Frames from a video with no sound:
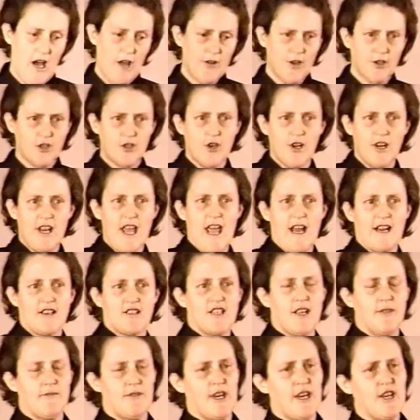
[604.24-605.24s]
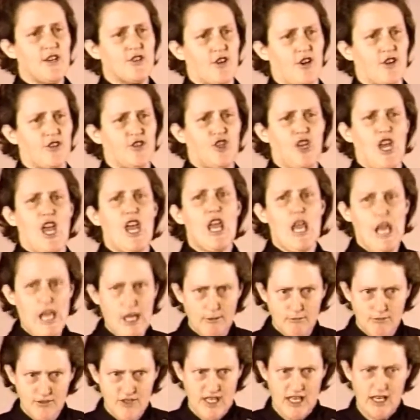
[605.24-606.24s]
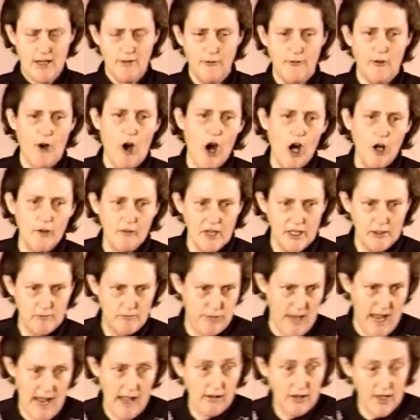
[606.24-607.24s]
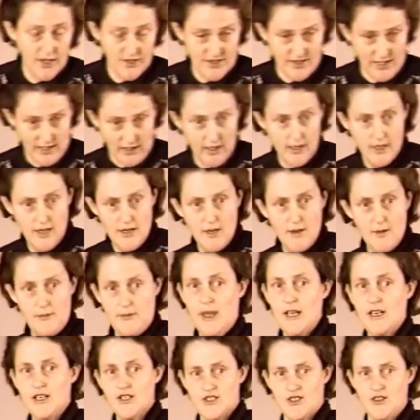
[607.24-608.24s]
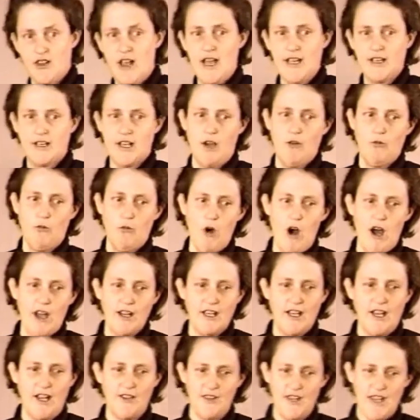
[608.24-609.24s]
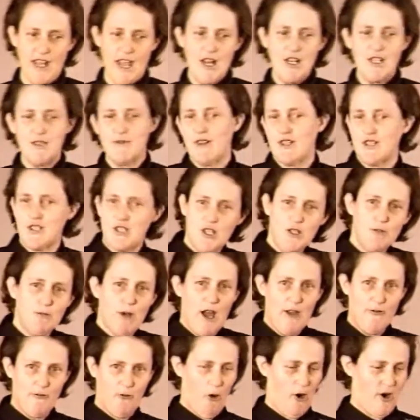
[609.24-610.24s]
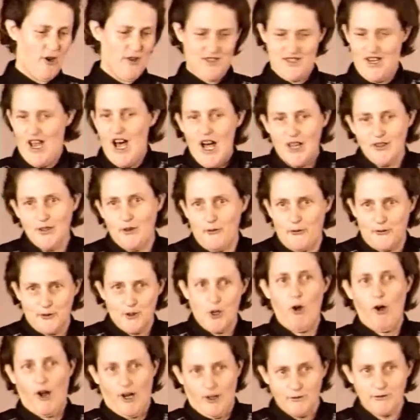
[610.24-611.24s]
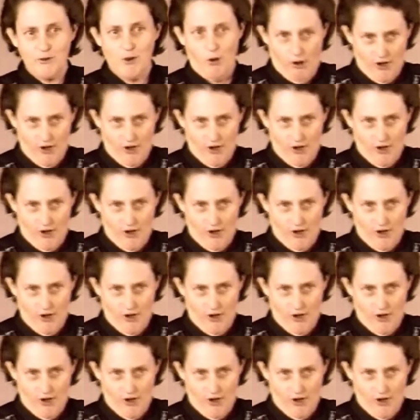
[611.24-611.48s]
Other good activities are games involving balancing. Things like walking on the edge of a 2x4 that's on the floor, of